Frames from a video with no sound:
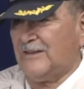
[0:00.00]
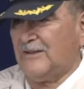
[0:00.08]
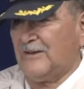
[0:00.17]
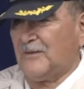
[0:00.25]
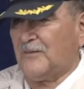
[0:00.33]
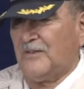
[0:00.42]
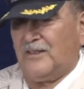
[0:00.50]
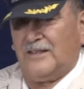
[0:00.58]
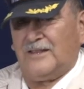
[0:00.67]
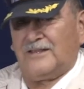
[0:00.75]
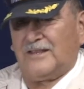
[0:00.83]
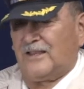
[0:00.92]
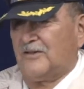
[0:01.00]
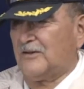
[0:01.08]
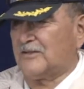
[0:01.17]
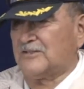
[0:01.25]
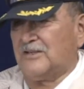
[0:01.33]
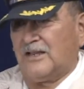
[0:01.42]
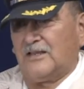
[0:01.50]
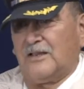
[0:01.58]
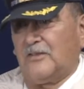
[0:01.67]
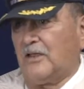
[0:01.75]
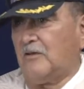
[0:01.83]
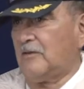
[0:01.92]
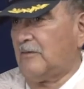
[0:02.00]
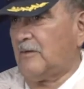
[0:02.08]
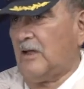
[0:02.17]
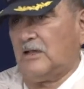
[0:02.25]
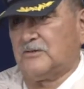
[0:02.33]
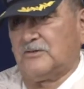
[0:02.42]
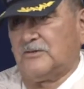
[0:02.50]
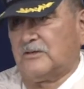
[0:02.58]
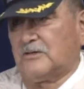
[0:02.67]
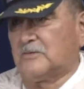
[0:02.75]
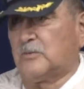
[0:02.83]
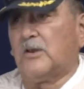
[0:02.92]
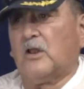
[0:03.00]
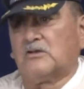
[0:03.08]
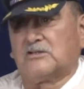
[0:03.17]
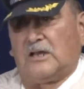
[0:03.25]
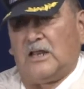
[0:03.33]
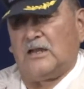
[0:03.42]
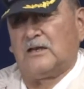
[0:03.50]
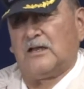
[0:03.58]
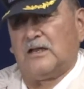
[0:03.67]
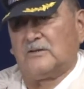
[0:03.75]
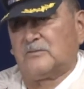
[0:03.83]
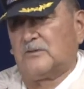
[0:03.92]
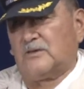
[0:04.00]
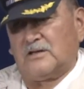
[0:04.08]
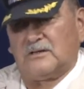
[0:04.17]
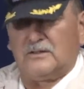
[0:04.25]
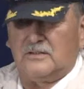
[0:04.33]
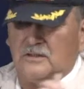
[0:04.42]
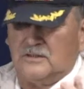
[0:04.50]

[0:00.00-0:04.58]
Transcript: You know, they could have snaked. They could have got you because we lost a lot of guys with the